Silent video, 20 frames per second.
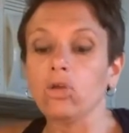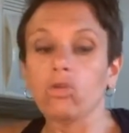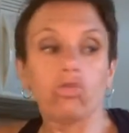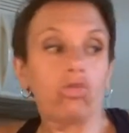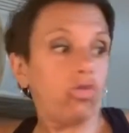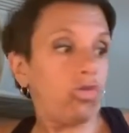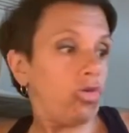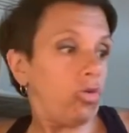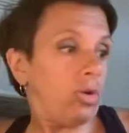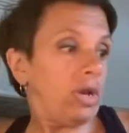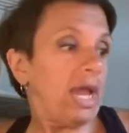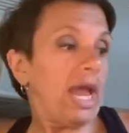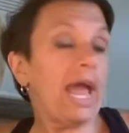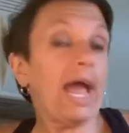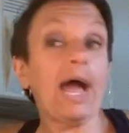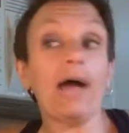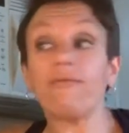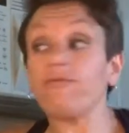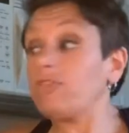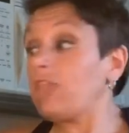
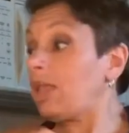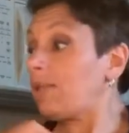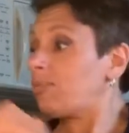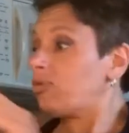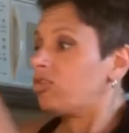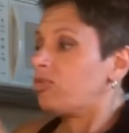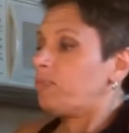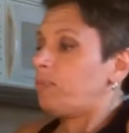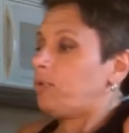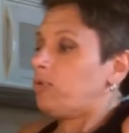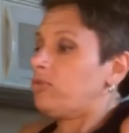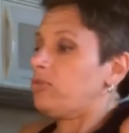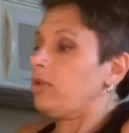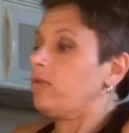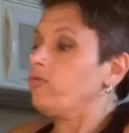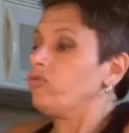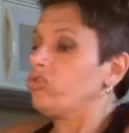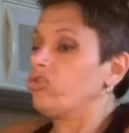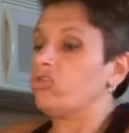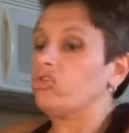2.5 tablespoons
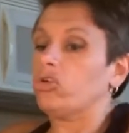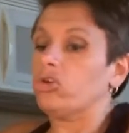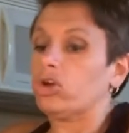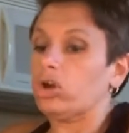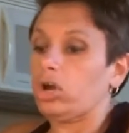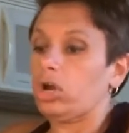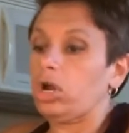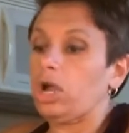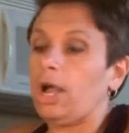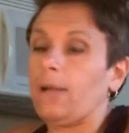of sugar.